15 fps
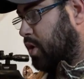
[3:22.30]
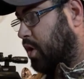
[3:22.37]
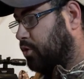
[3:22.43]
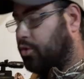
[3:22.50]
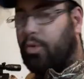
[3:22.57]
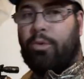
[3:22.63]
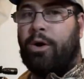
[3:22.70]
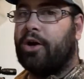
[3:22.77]
the
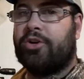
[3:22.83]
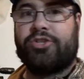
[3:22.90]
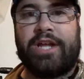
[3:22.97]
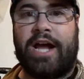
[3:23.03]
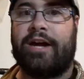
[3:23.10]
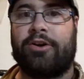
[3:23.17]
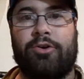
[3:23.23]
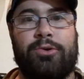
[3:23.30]
water's
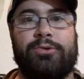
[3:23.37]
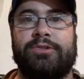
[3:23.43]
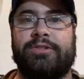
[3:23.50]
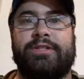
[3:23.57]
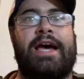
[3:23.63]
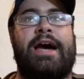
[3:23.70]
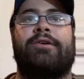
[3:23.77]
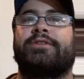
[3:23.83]
not cooling
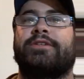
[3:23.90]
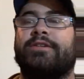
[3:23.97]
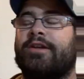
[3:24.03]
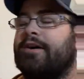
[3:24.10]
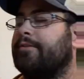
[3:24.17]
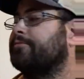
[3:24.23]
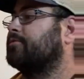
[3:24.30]
down enough.